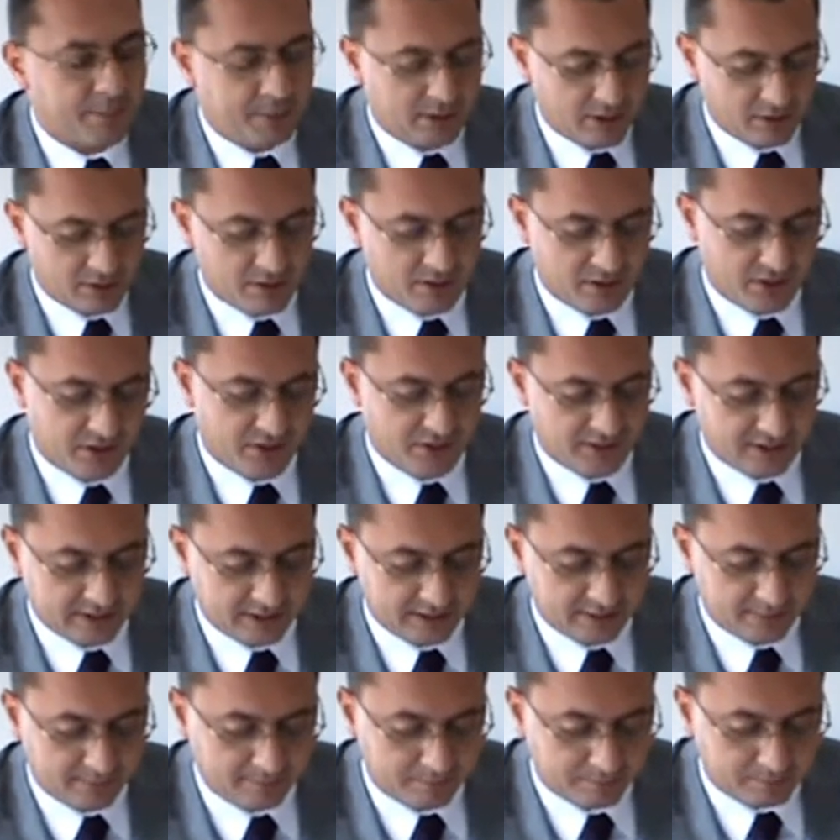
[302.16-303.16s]
capital
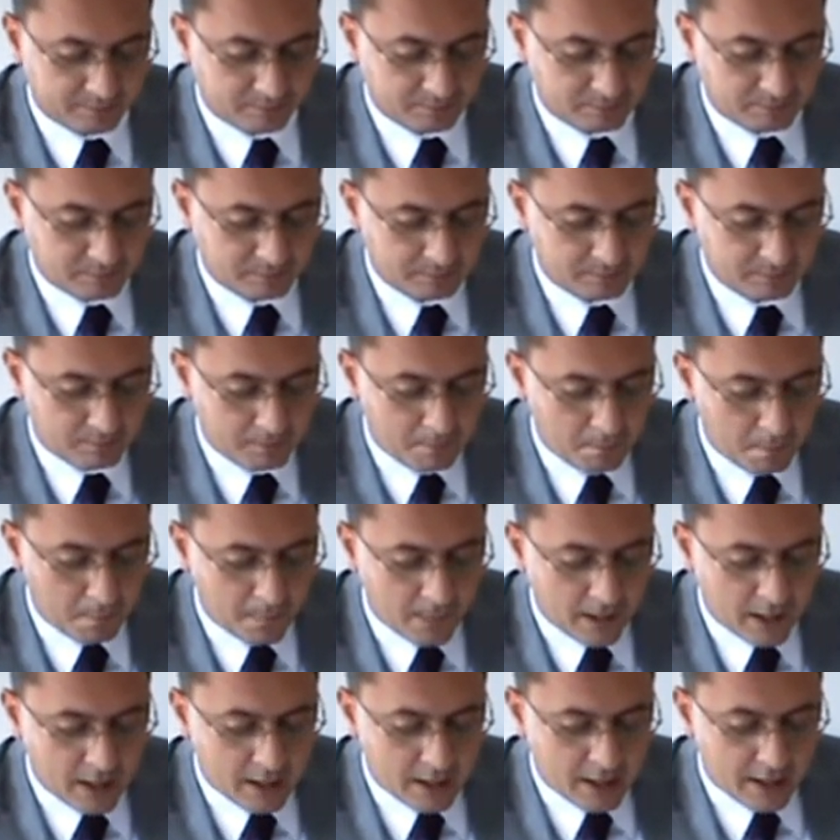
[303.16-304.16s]
theories.
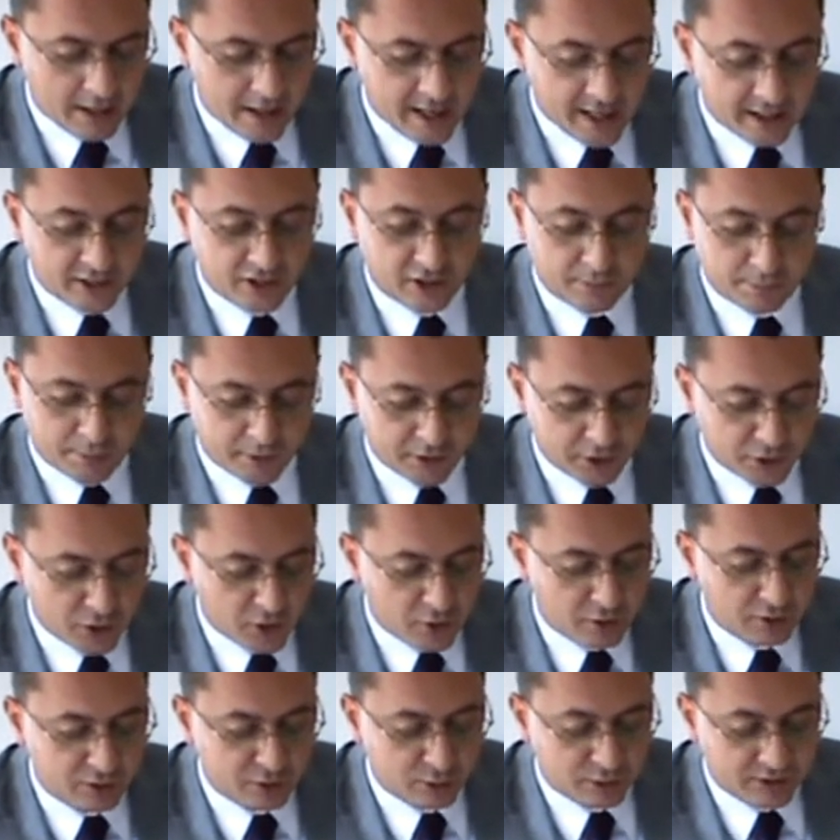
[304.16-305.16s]
Entrepreneurs,